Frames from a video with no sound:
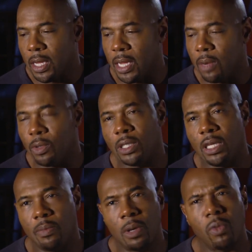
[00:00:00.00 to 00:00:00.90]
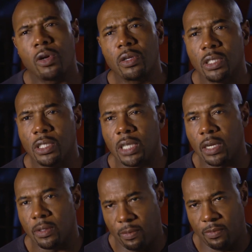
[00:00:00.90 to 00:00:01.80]
And I wanted to keep my word to
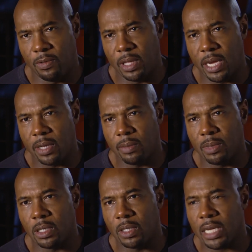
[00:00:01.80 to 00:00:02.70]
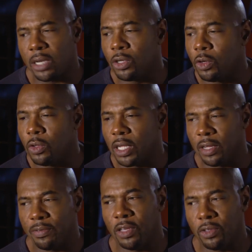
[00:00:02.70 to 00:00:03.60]
Jake for that, because I knew that
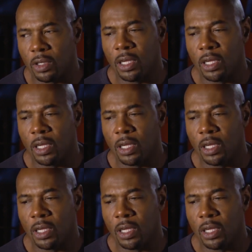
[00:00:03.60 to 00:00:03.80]
if he